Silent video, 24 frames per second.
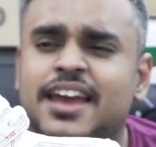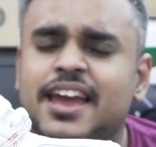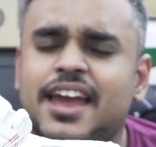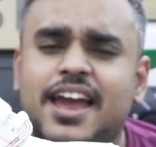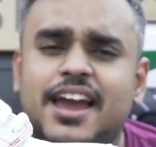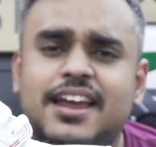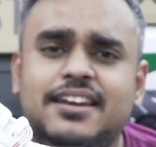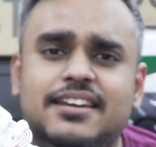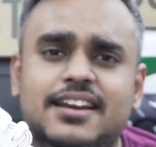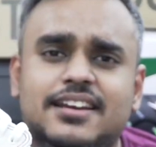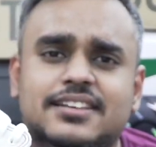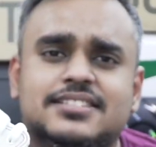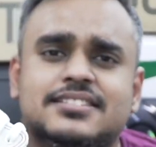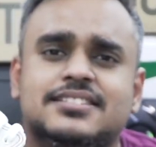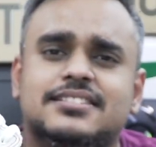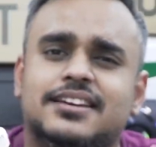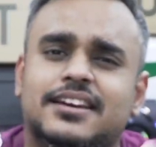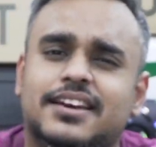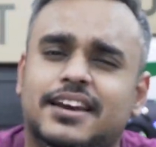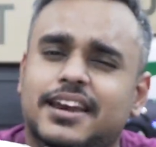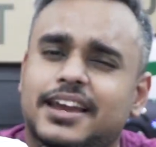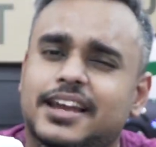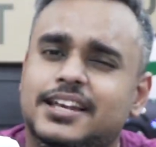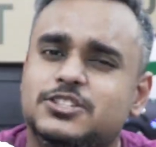And yes,
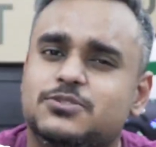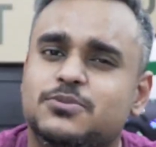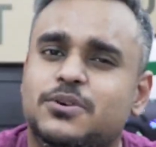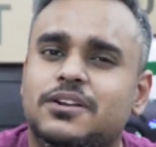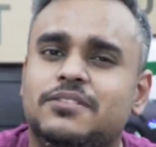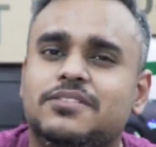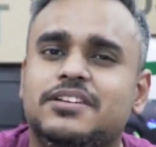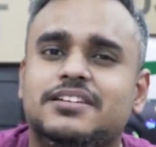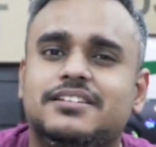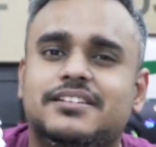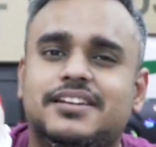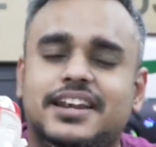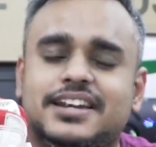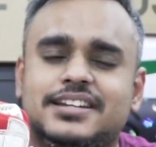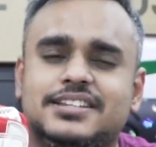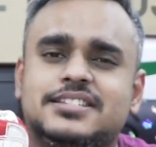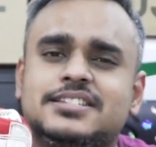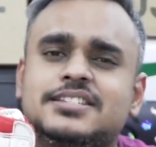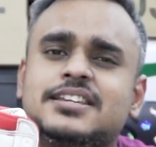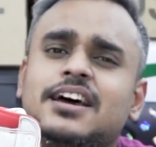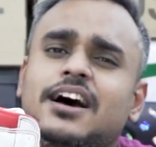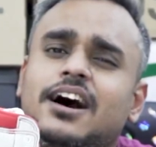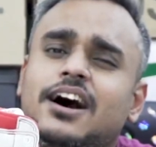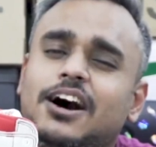it's one of the
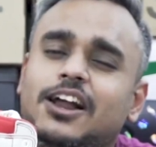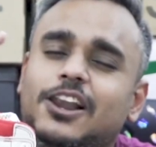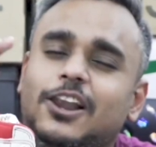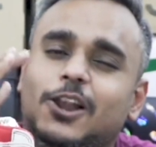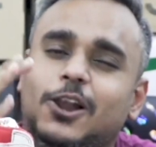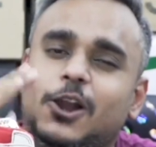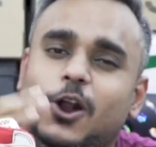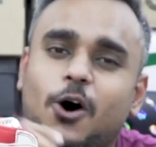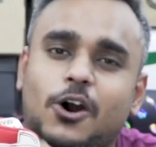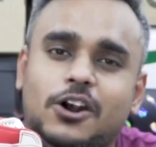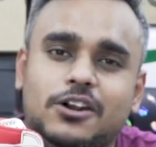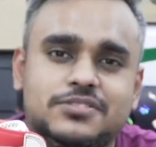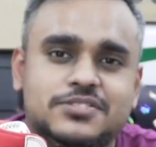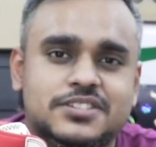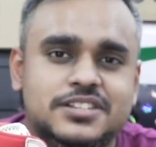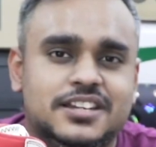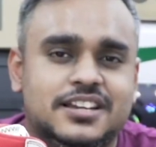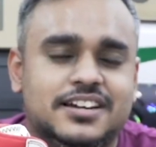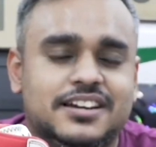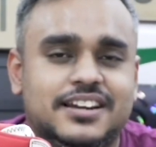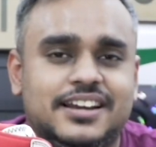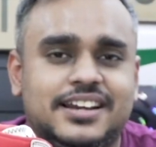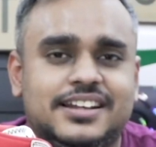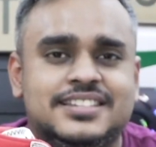trends a lot of
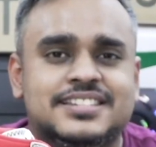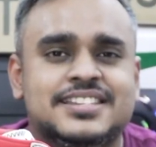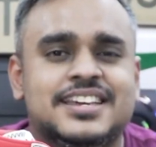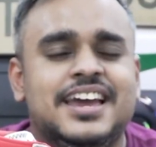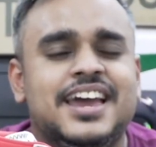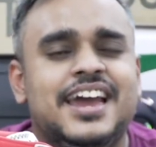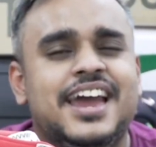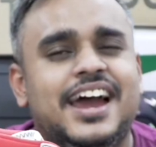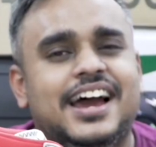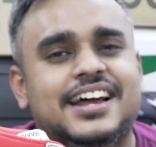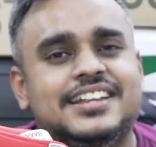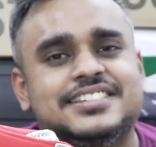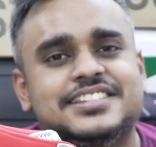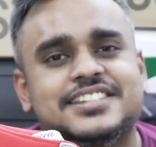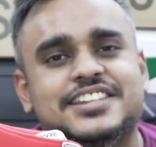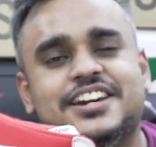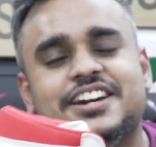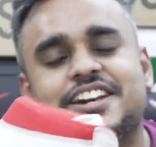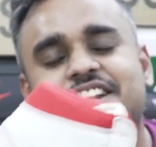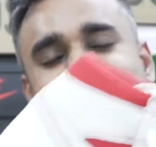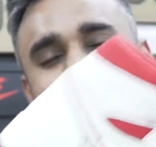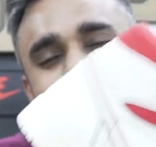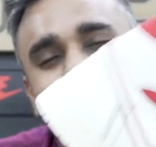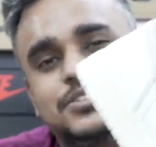sneakerheads and
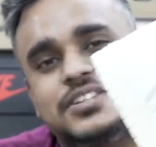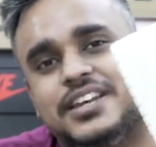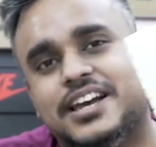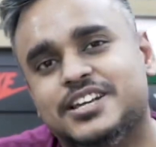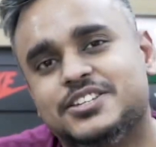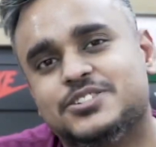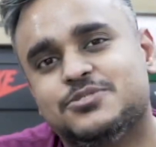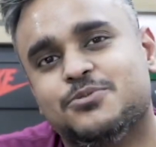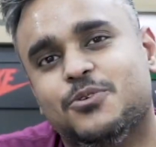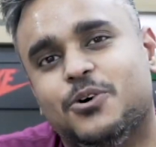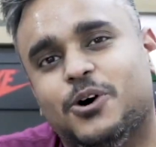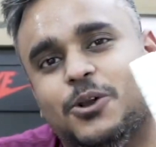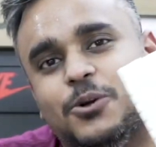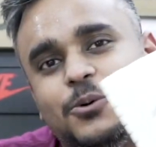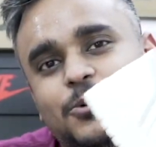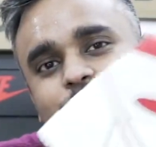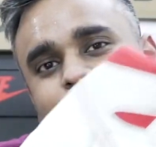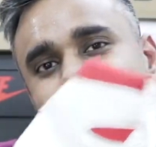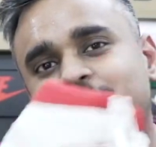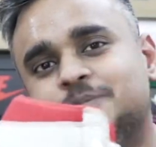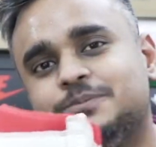sneaker enthusiasts follow.